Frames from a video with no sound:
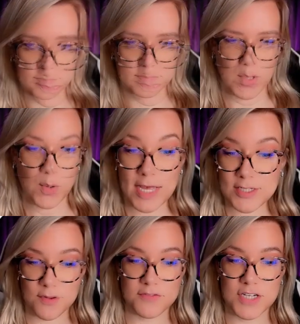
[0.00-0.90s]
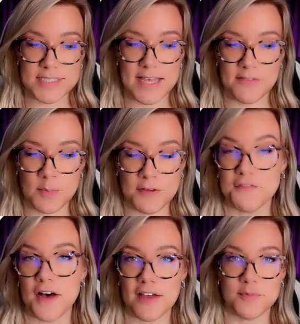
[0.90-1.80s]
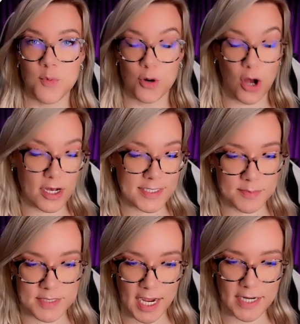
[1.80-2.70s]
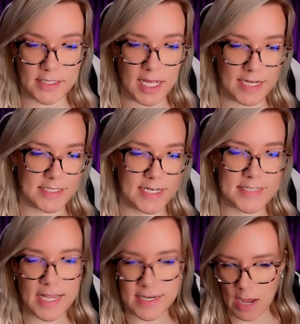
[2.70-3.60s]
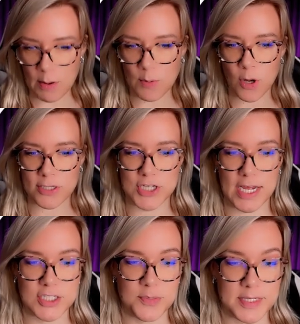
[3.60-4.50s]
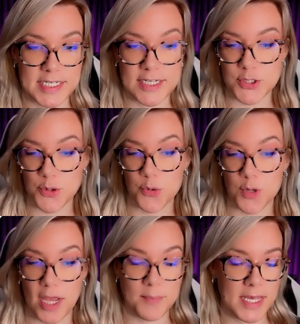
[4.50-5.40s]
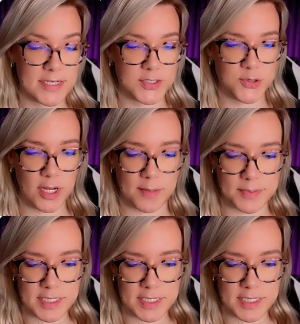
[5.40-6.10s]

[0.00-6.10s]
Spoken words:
Okay, so they've just given me 5 more awesome title ideas, and now I want ChatGPT to create me a script.